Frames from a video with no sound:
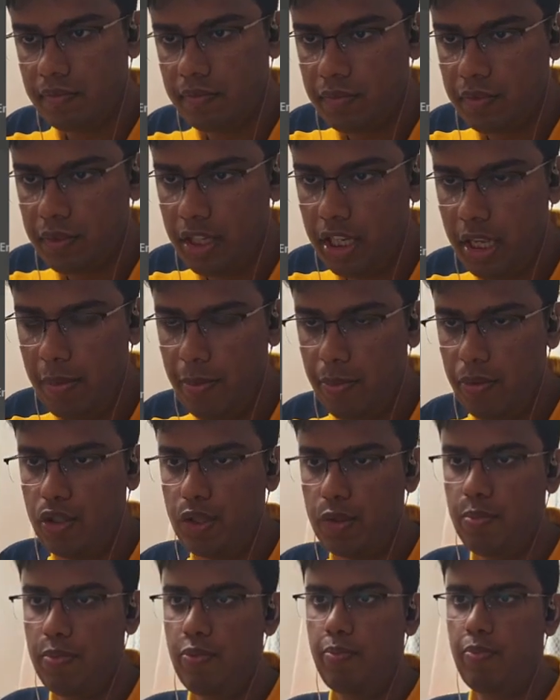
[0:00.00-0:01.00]
He puts
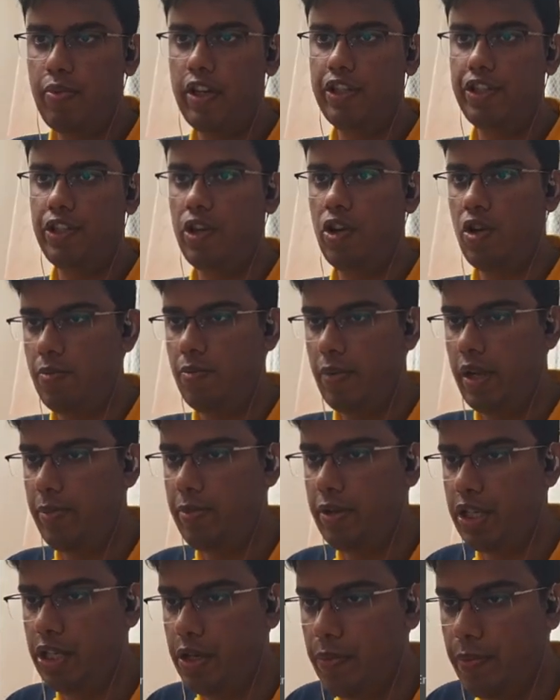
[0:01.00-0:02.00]
pressure on my
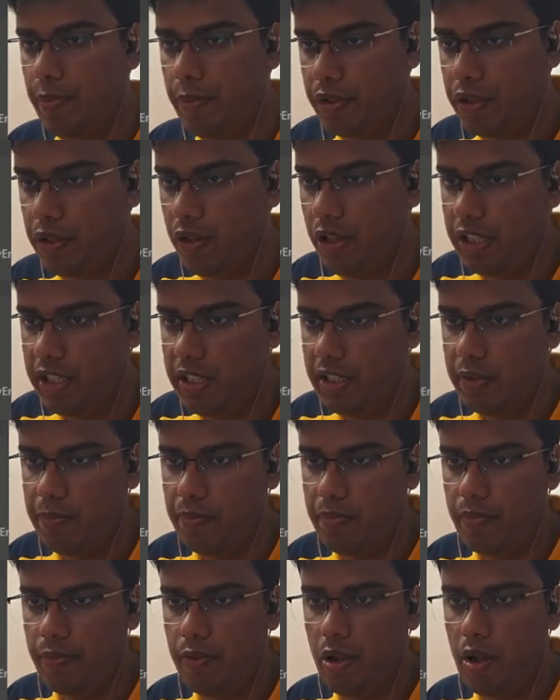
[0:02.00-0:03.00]
bishop, so I'll just
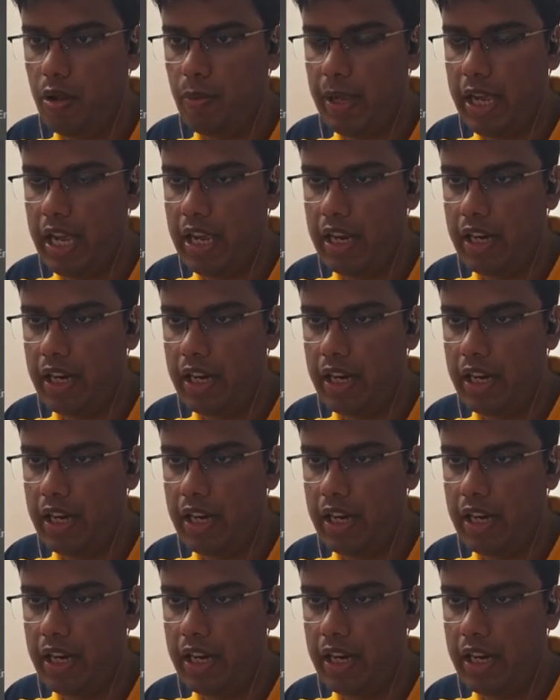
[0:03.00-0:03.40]
fall back.